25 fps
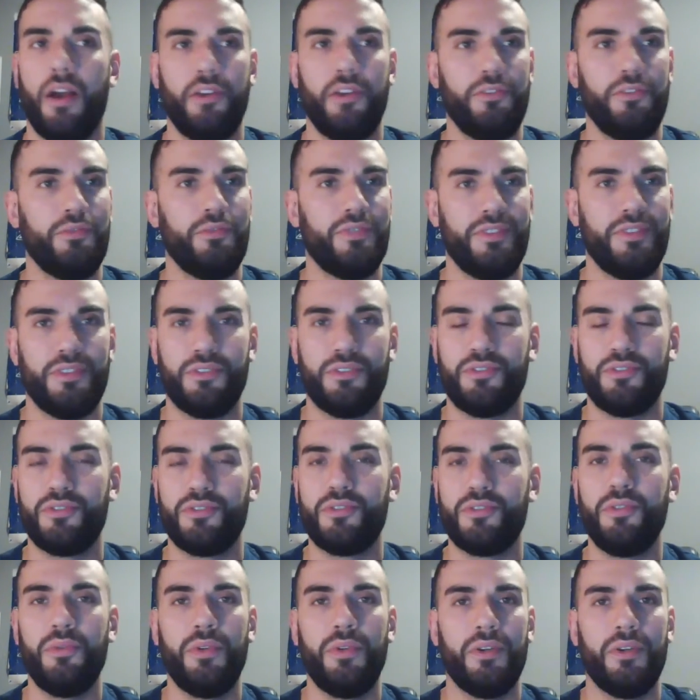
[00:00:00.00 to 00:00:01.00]
using their
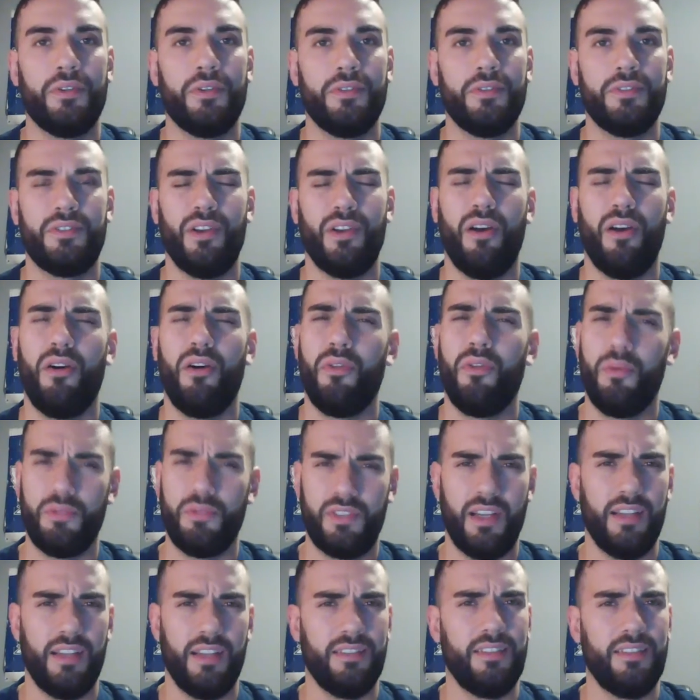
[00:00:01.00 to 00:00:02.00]
scooters, all those
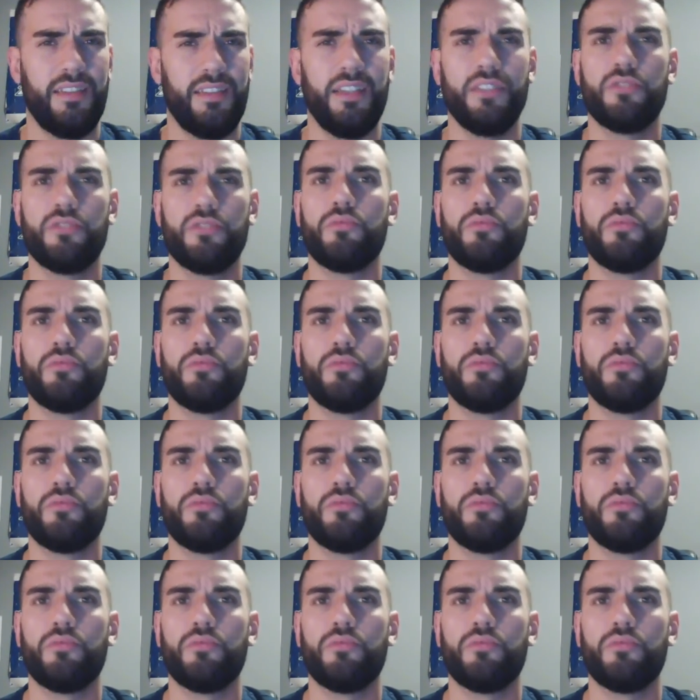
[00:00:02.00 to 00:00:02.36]
kinds of things,